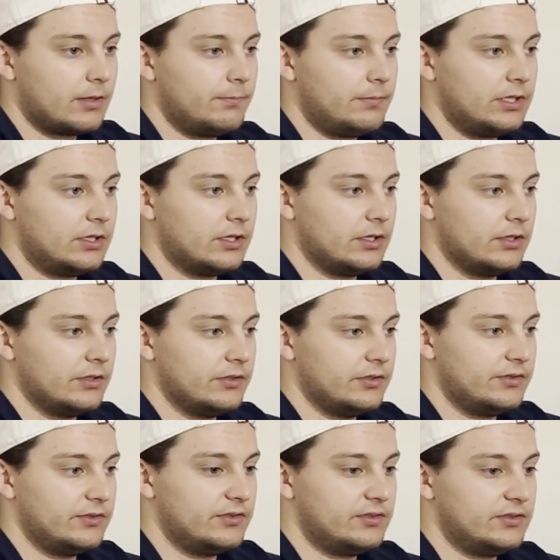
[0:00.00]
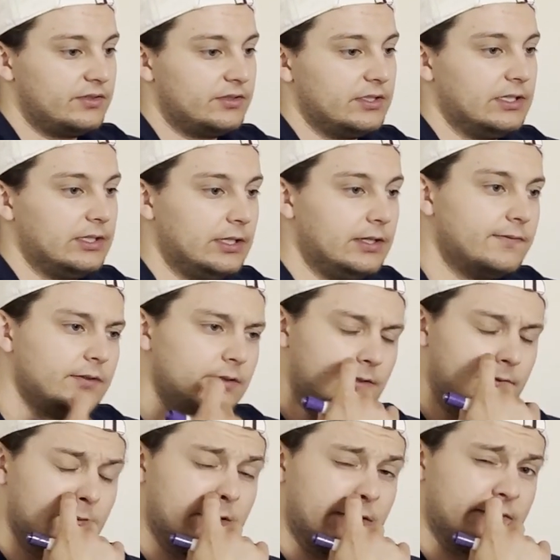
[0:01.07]
Because even
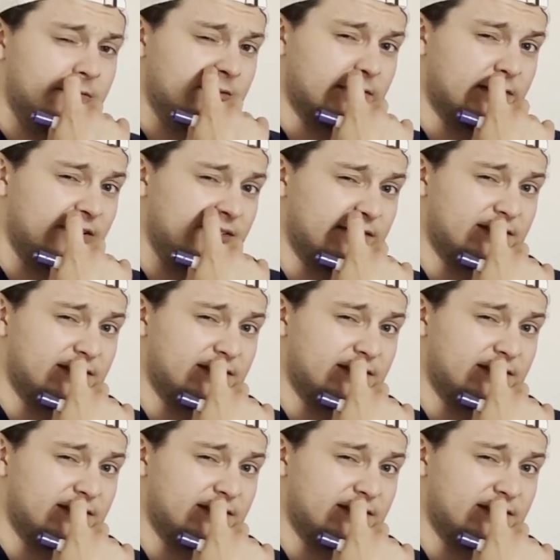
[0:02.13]
though everyone likes